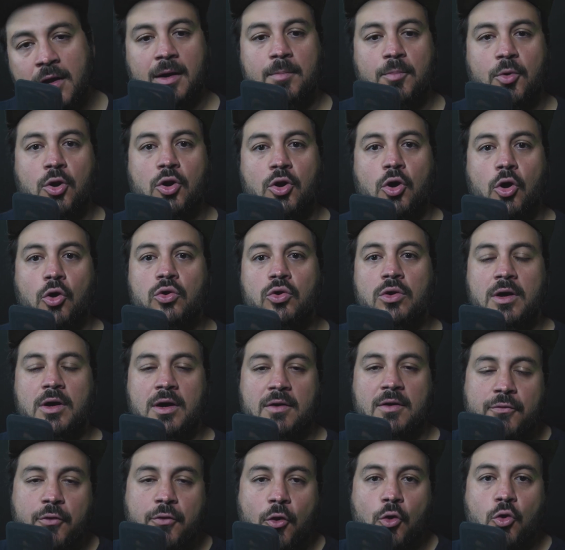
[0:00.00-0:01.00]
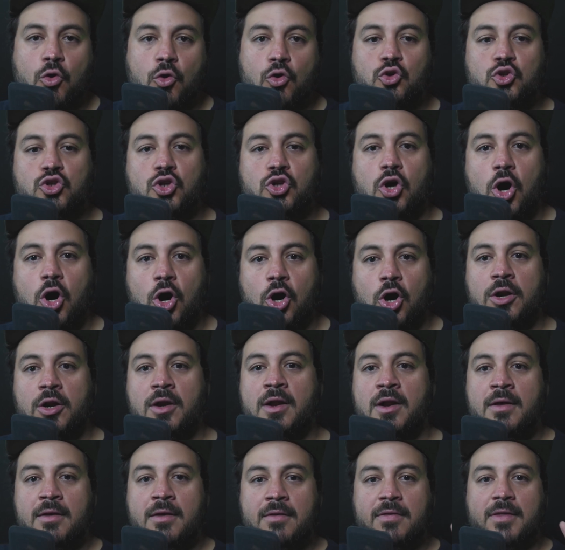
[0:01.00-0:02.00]
but focus on
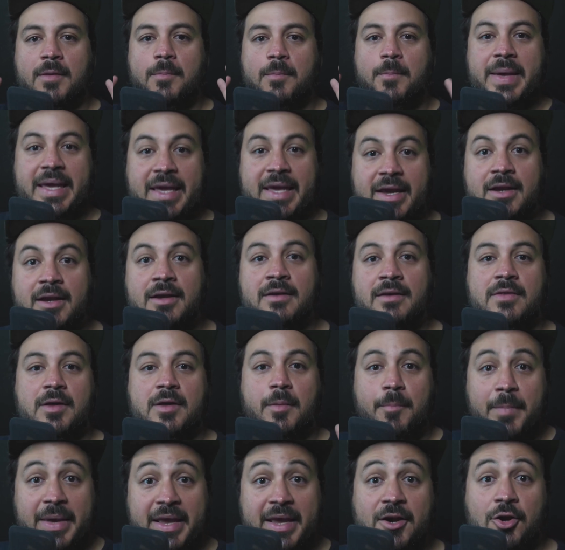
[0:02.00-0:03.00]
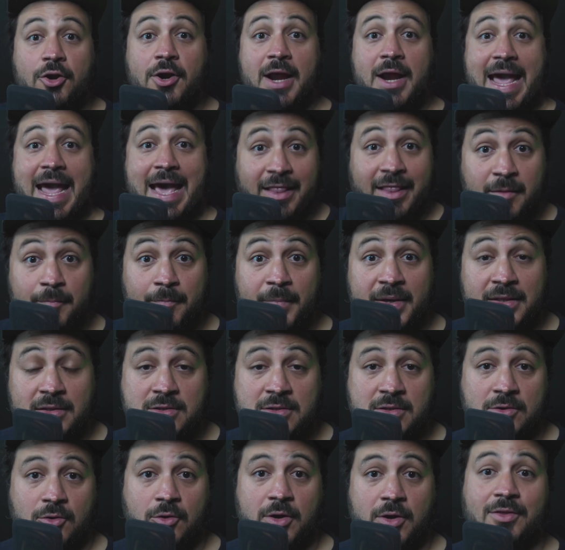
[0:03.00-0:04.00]
the bigger
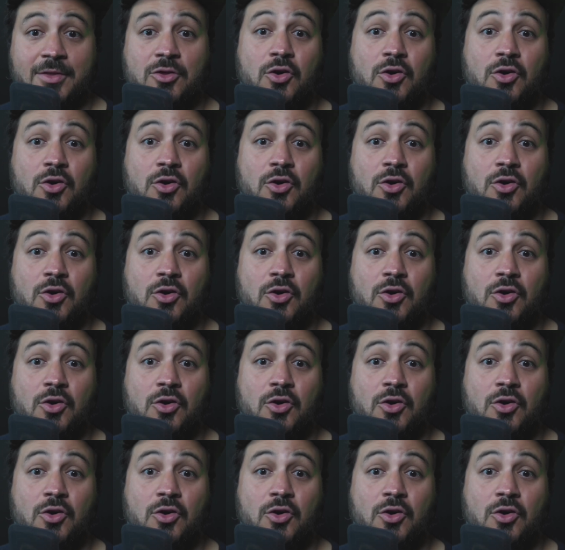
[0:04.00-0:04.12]
elements, okay?